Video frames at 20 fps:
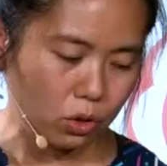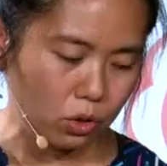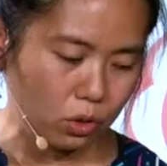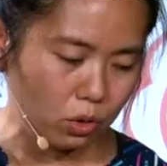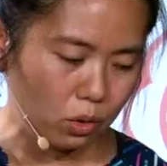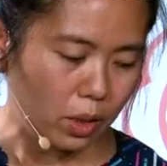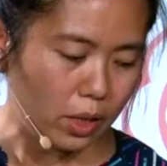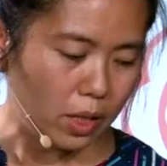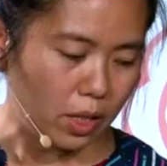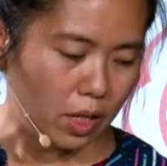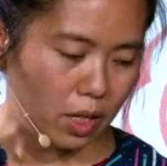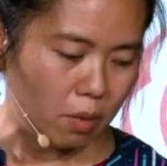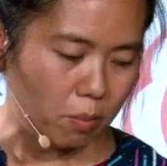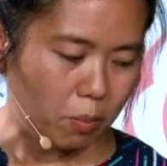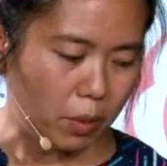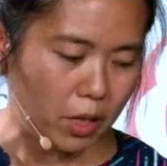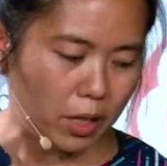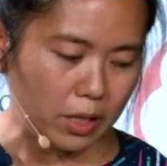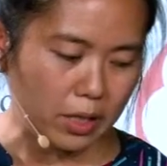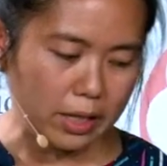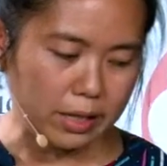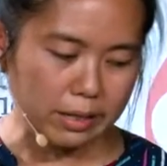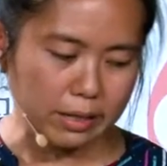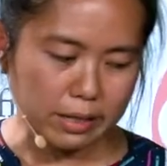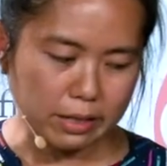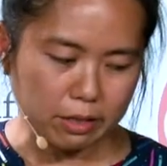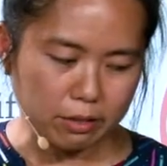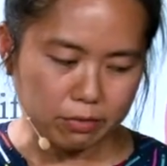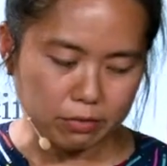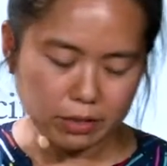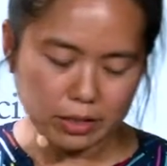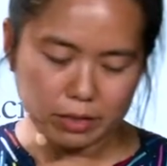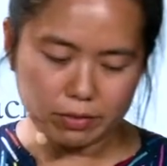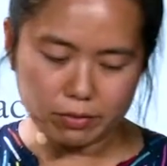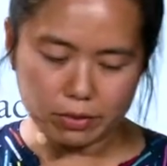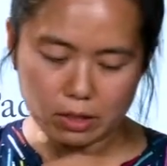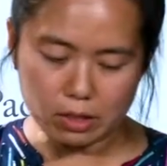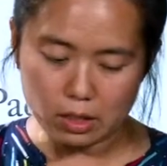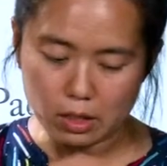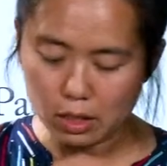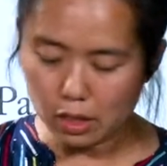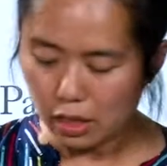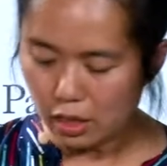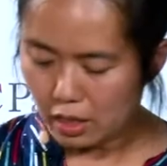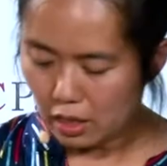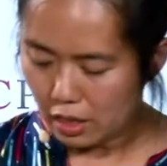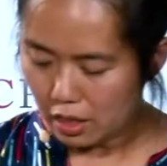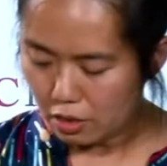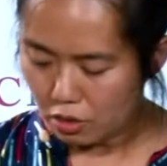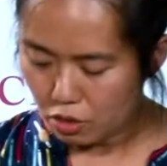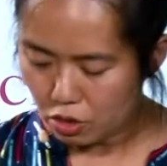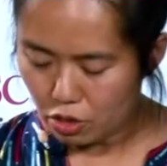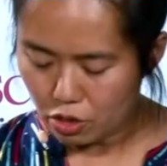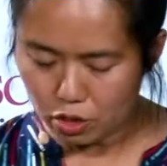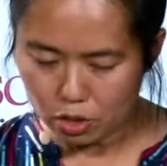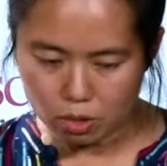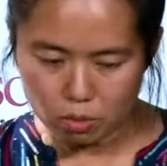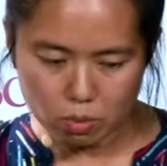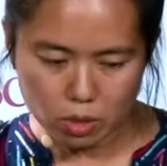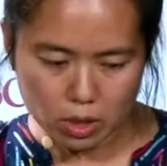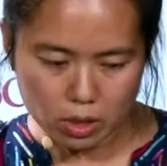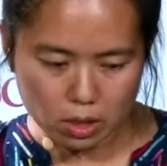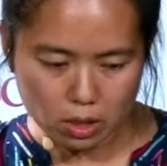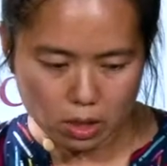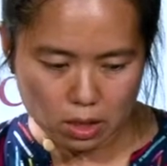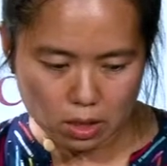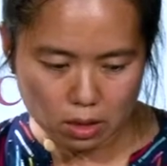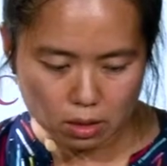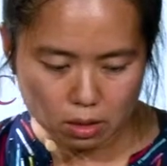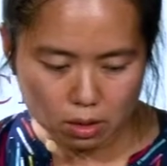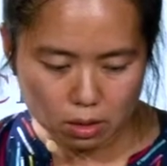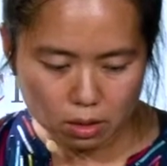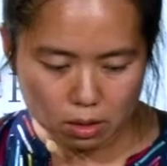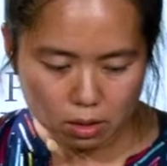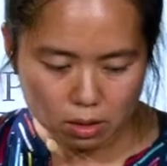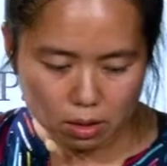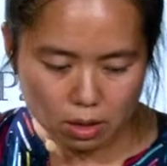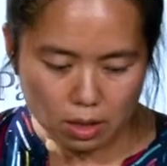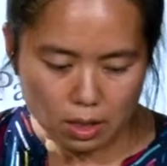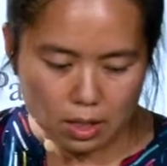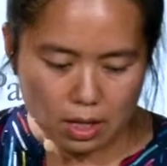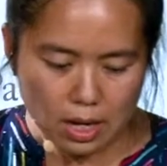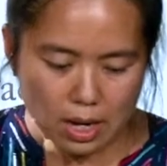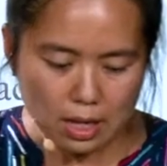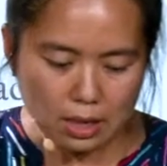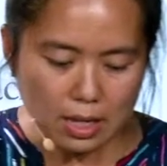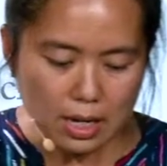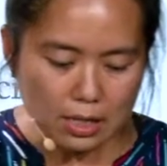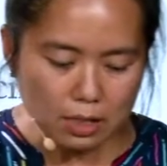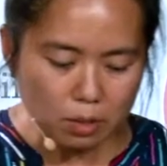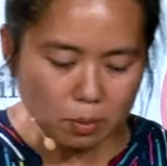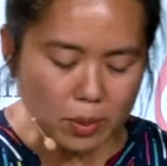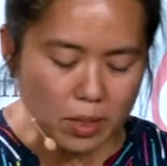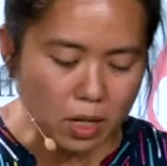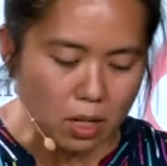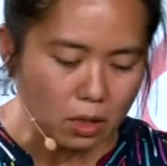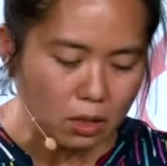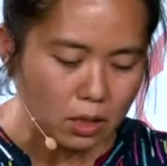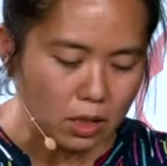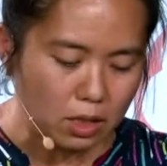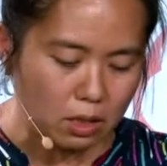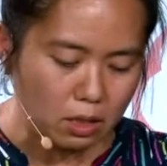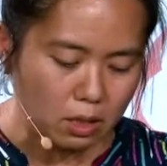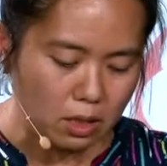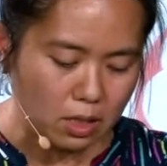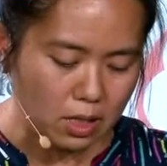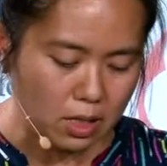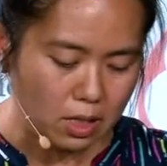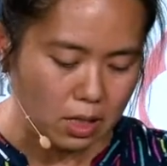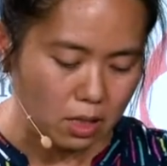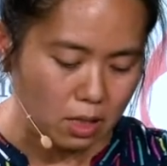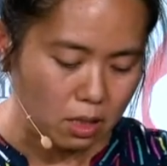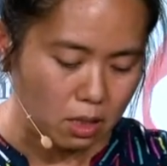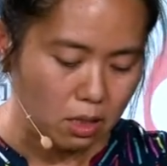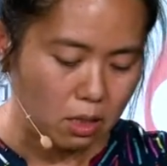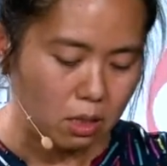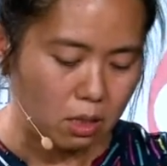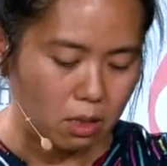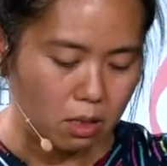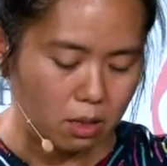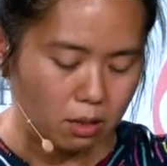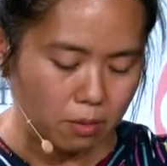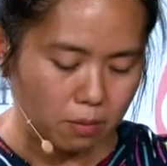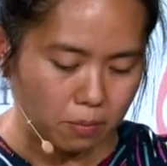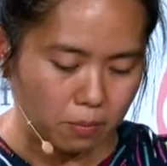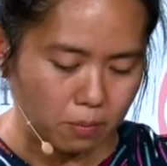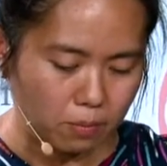to impart a nutty flavor into your wontons. And last but not least is